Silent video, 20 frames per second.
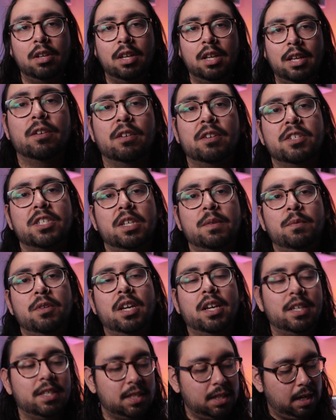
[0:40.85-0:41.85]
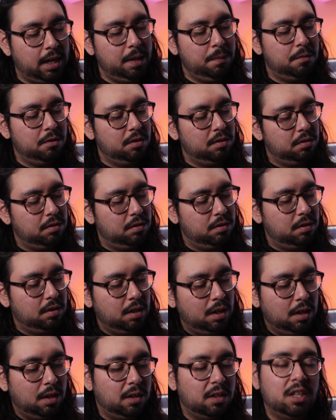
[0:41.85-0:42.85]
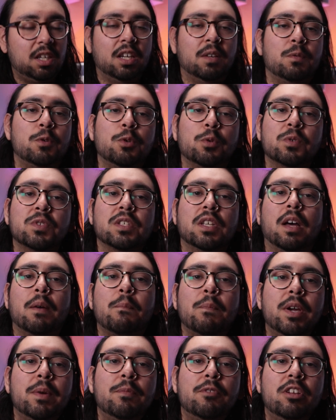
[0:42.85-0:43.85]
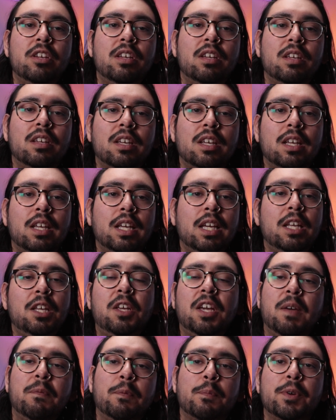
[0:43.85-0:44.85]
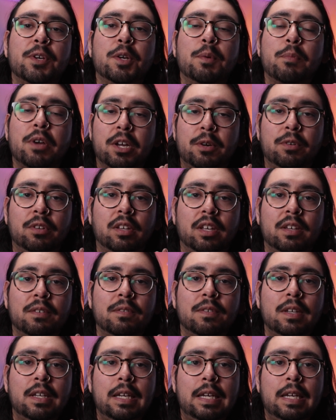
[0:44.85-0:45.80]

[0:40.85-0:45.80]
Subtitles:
The R7 has IBIS, you have dual slot memory, and you have a bigger battery life.